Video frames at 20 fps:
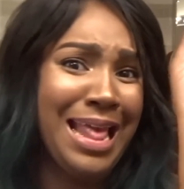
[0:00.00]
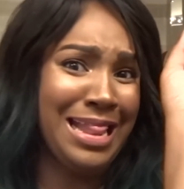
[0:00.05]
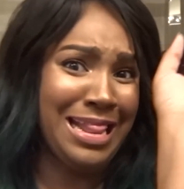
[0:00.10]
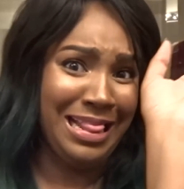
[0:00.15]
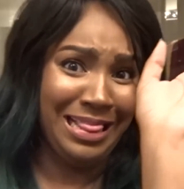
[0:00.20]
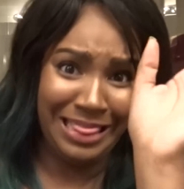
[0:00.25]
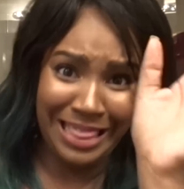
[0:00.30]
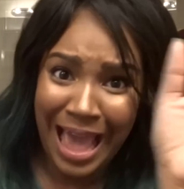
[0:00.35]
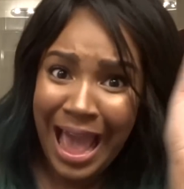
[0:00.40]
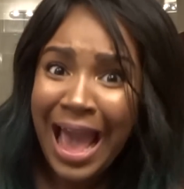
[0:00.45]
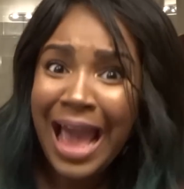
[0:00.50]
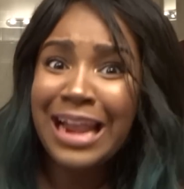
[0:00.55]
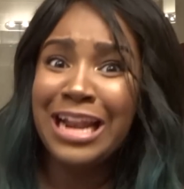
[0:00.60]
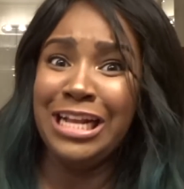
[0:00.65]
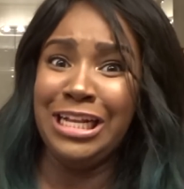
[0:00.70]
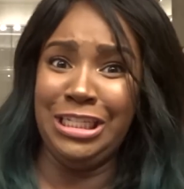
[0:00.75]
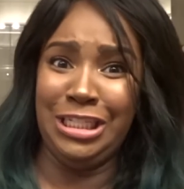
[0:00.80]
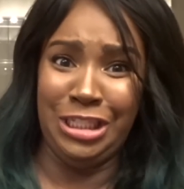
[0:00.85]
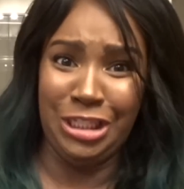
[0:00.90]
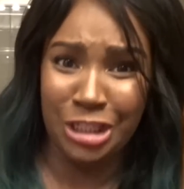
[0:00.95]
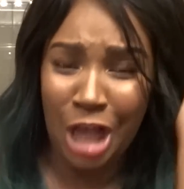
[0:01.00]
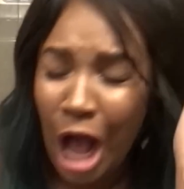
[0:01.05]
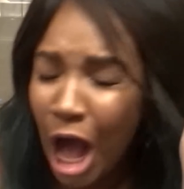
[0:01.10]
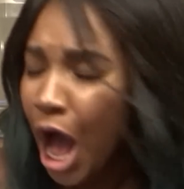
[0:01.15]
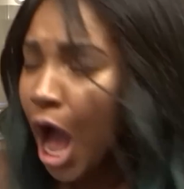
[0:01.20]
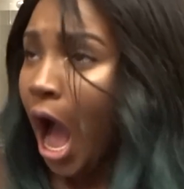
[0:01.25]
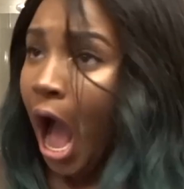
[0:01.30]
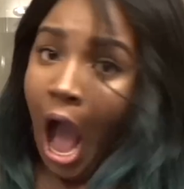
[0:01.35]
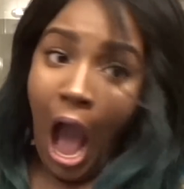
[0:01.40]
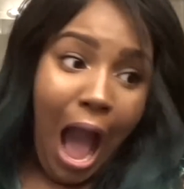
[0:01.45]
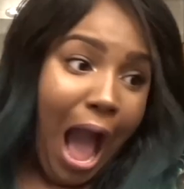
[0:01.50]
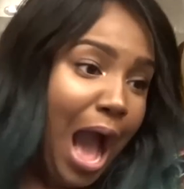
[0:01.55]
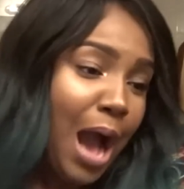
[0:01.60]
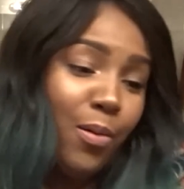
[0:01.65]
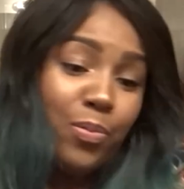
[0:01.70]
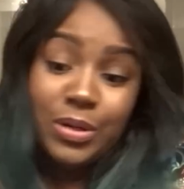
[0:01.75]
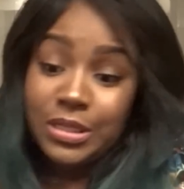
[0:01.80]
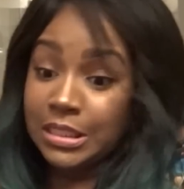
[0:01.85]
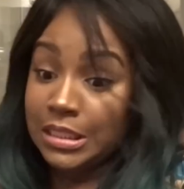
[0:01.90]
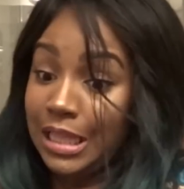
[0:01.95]
in that song, I
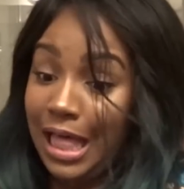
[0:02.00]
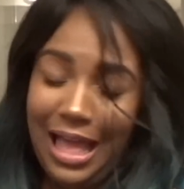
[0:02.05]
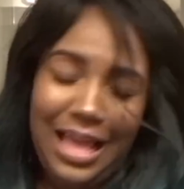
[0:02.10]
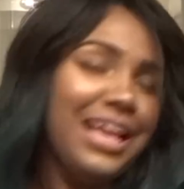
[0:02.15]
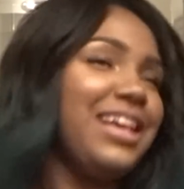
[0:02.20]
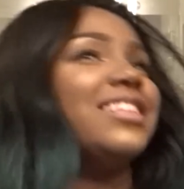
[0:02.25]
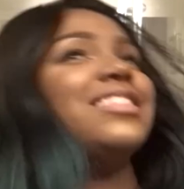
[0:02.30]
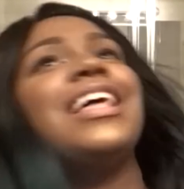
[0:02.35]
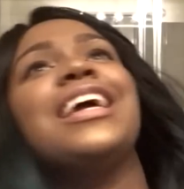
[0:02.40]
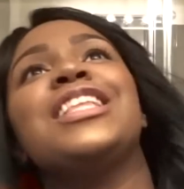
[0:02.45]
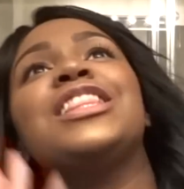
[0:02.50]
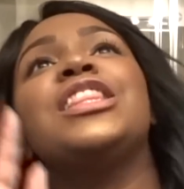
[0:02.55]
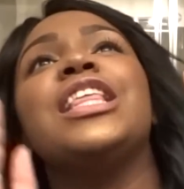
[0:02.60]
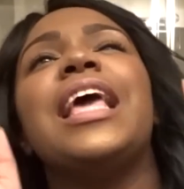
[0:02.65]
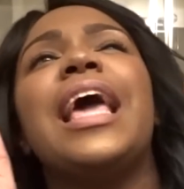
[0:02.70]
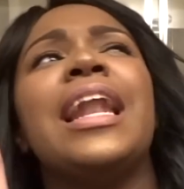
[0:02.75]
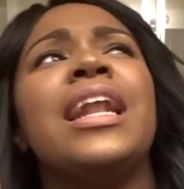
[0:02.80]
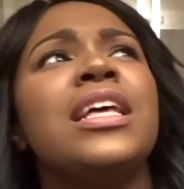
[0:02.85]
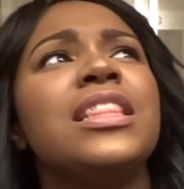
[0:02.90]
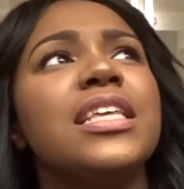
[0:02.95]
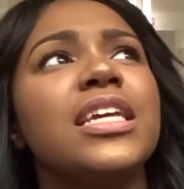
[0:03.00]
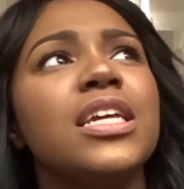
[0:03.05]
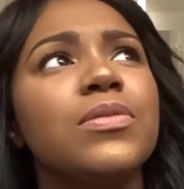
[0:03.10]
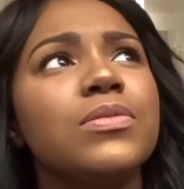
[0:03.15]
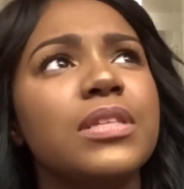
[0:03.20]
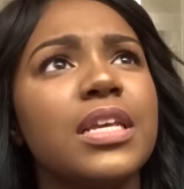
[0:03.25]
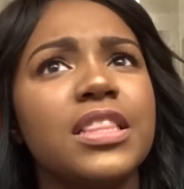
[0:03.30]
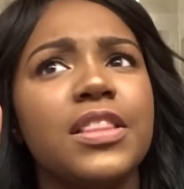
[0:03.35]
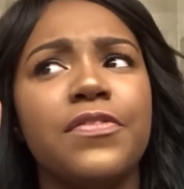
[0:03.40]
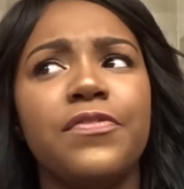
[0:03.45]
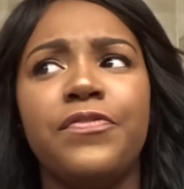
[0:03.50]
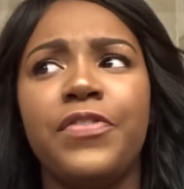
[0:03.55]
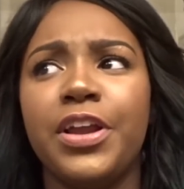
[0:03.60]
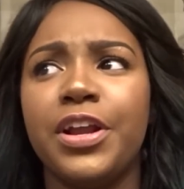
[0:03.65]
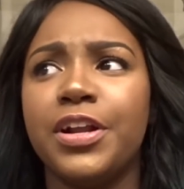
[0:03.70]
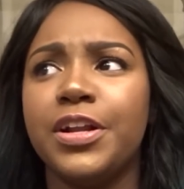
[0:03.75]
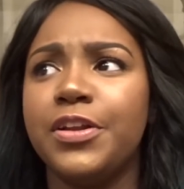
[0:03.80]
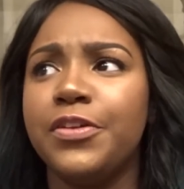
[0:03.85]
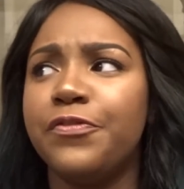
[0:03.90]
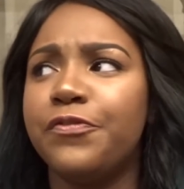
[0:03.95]
was like, and I think it was like the
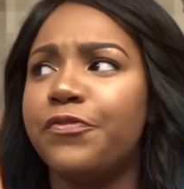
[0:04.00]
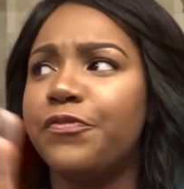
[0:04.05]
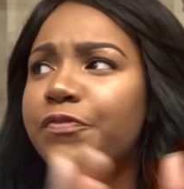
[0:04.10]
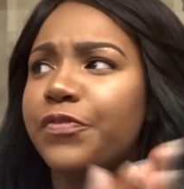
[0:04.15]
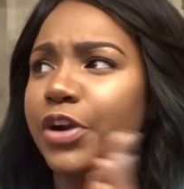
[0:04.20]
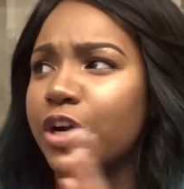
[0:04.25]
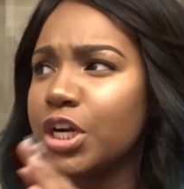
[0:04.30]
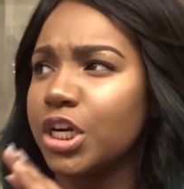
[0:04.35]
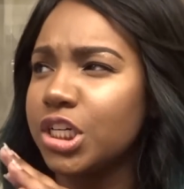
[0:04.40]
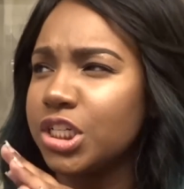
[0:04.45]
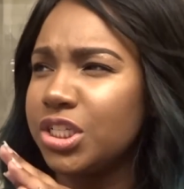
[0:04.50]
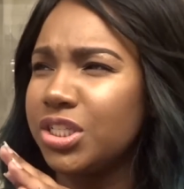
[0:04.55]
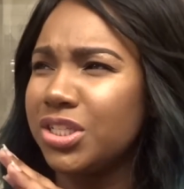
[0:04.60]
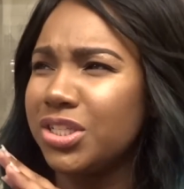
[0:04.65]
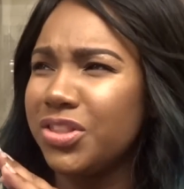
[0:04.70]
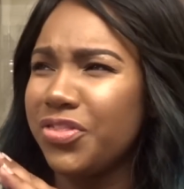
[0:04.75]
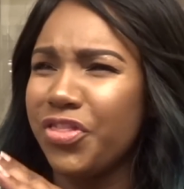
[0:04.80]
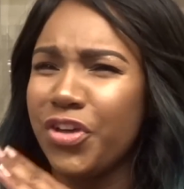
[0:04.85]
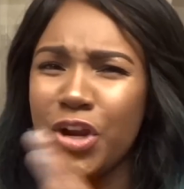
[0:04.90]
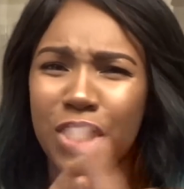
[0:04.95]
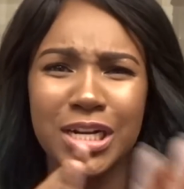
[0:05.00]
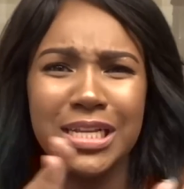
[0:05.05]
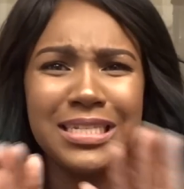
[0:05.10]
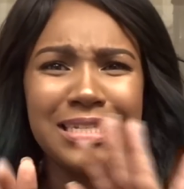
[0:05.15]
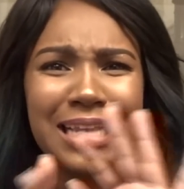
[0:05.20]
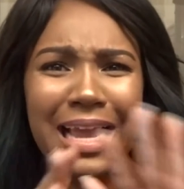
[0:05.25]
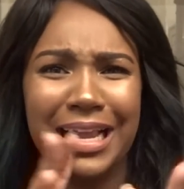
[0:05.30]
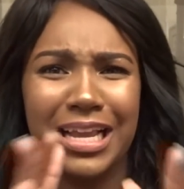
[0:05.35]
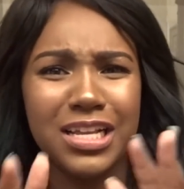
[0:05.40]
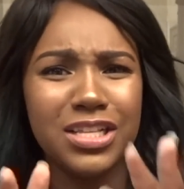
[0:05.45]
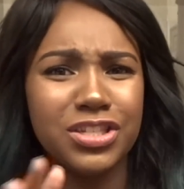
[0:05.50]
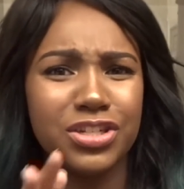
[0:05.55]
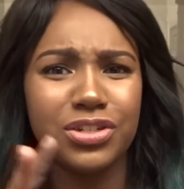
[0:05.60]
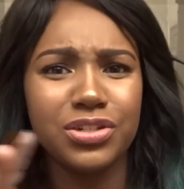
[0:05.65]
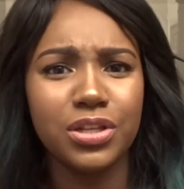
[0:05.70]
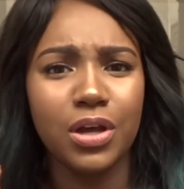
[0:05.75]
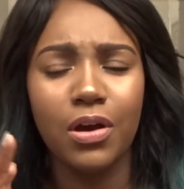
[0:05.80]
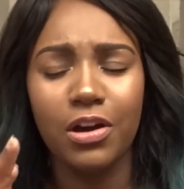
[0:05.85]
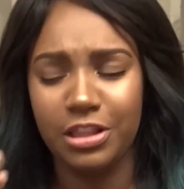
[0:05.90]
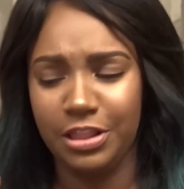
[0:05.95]
very first 30 seconds or
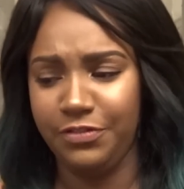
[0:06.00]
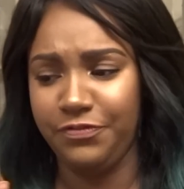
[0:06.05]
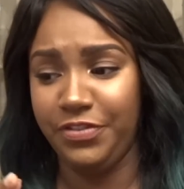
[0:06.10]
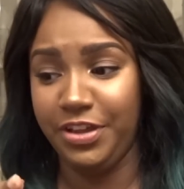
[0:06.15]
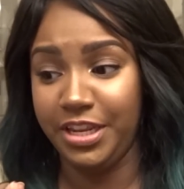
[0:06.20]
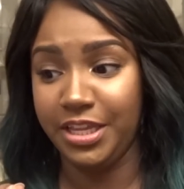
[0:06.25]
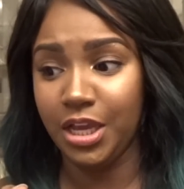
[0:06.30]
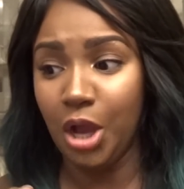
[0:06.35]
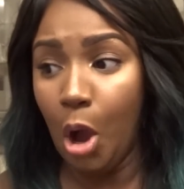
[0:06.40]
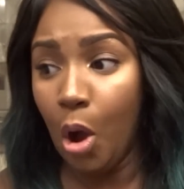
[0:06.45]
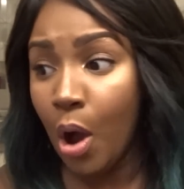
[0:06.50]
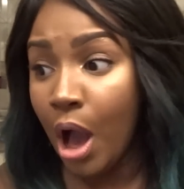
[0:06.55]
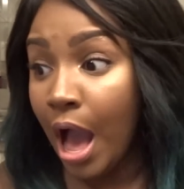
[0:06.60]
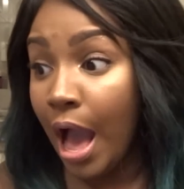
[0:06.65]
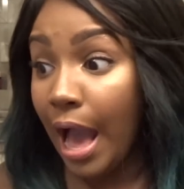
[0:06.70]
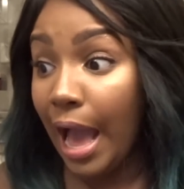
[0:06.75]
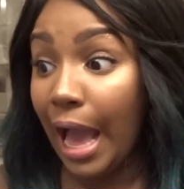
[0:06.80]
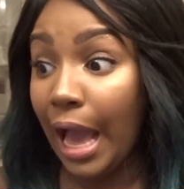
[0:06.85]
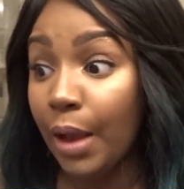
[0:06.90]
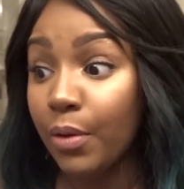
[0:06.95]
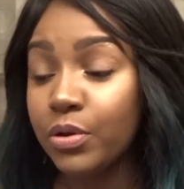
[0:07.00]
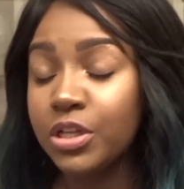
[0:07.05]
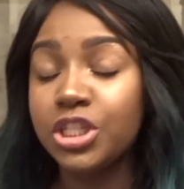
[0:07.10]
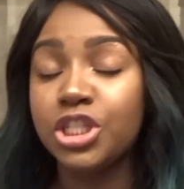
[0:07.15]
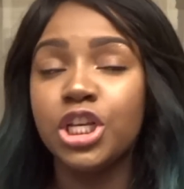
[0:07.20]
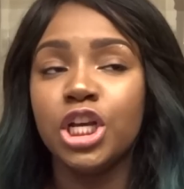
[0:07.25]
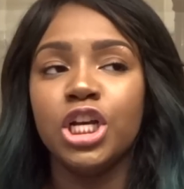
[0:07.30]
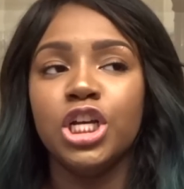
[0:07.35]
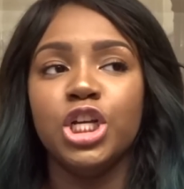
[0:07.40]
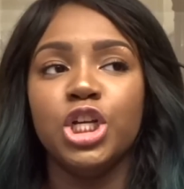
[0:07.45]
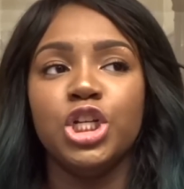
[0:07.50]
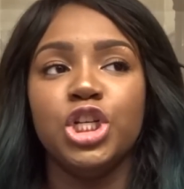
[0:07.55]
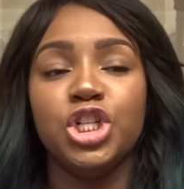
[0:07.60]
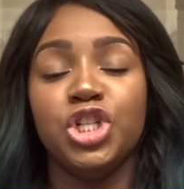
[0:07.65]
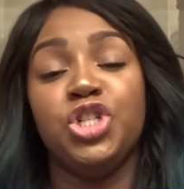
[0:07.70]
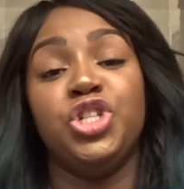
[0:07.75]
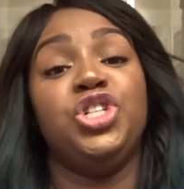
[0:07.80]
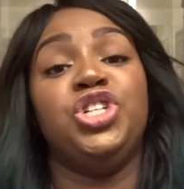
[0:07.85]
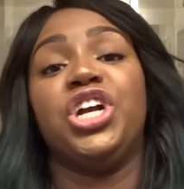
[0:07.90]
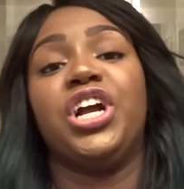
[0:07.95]
so of the video, I was
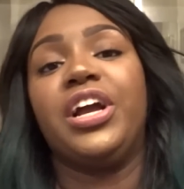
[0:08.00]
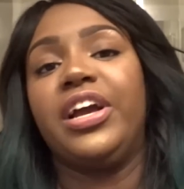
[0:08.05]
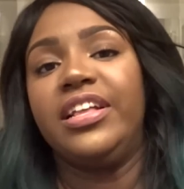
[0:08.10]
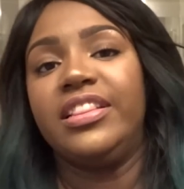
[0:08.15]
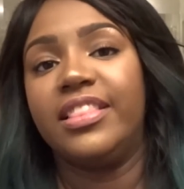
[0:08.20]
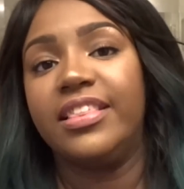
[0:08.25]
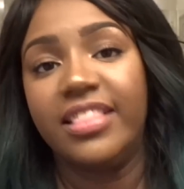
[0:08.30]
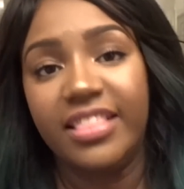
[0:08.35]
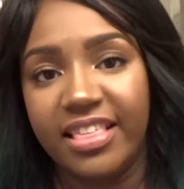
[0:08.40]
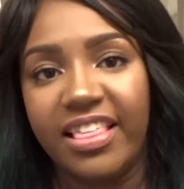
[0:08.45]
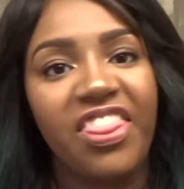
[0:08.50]
shook.